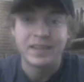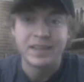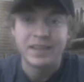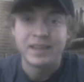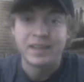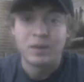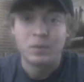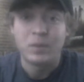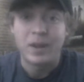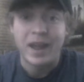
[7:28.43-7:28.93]

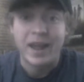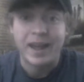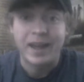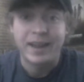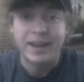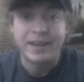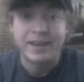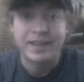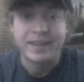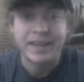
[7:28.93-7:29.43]
we
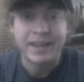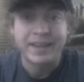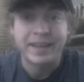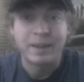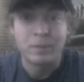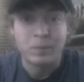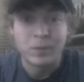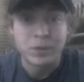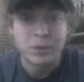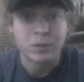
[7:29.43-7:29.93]

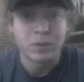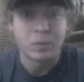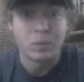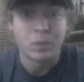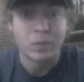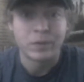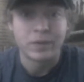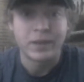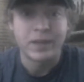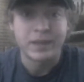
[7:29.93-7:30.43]
should have
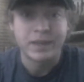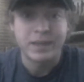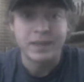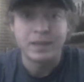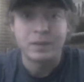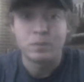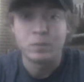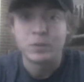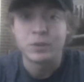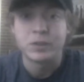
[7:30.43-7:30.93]
won. That
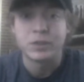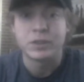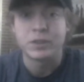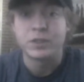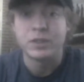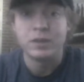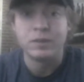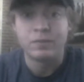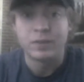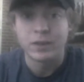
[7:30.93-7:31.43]
game was just
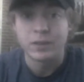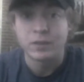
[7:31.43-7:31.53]
defensive